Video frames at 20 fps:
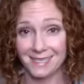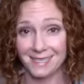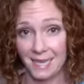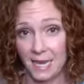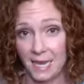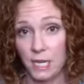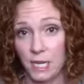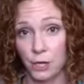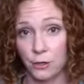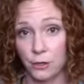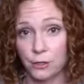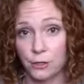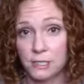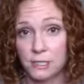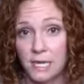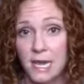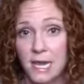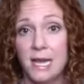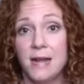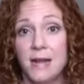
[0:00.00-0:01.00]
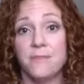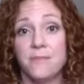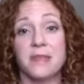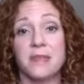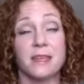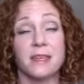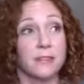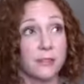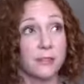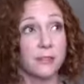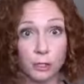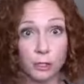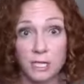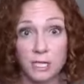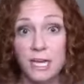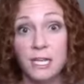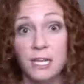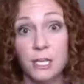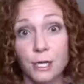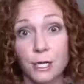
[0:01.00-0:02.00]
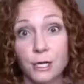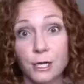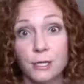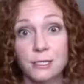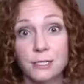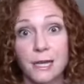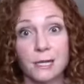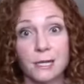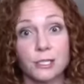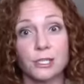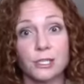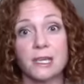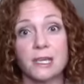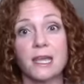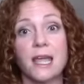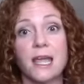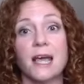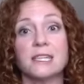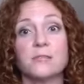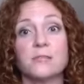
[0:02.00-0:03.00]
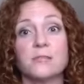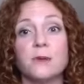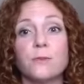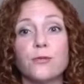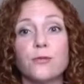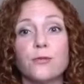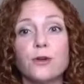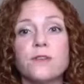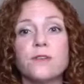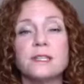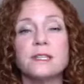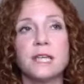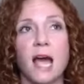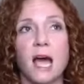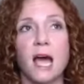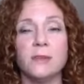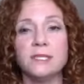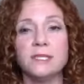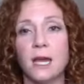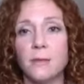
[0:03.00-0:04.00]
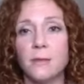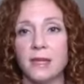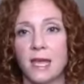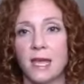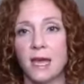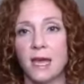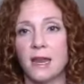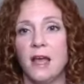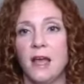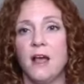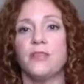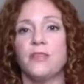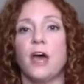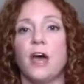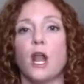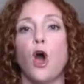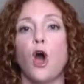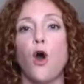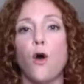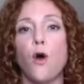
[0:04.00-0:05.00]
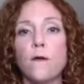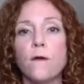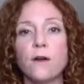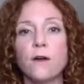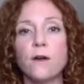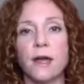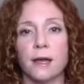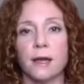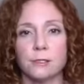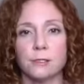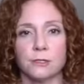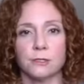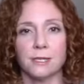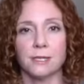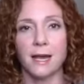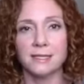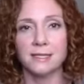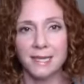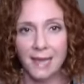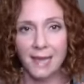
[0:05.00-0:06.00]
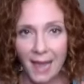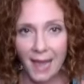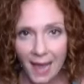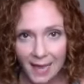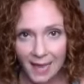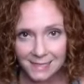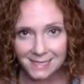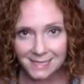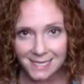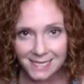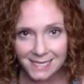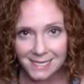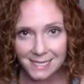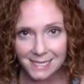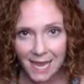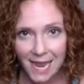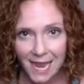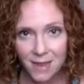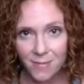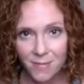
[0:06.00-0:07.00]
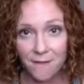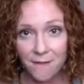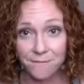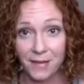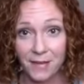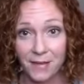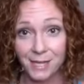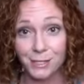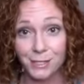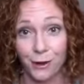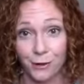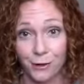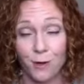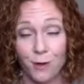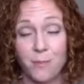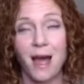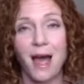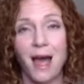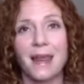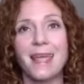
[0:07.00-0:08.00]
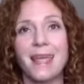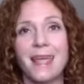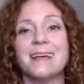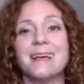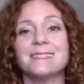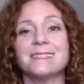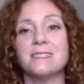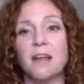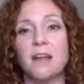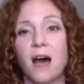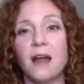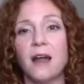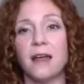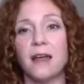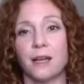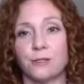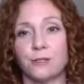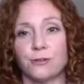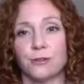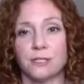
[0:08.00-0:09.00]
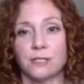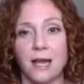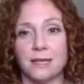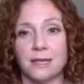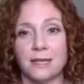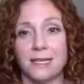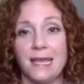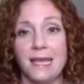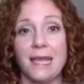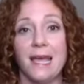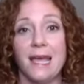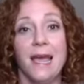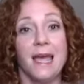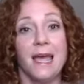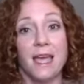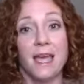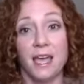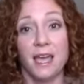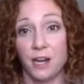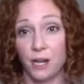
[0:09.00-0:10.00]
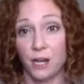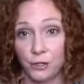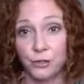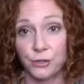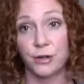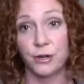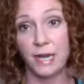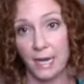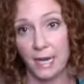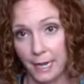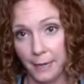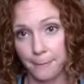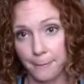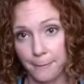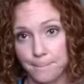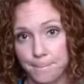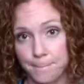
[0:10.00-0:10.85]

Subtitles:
10 years, 13 years actually, has been proven time and time again that over exercising has the same effect on our body as not exercising and under eating.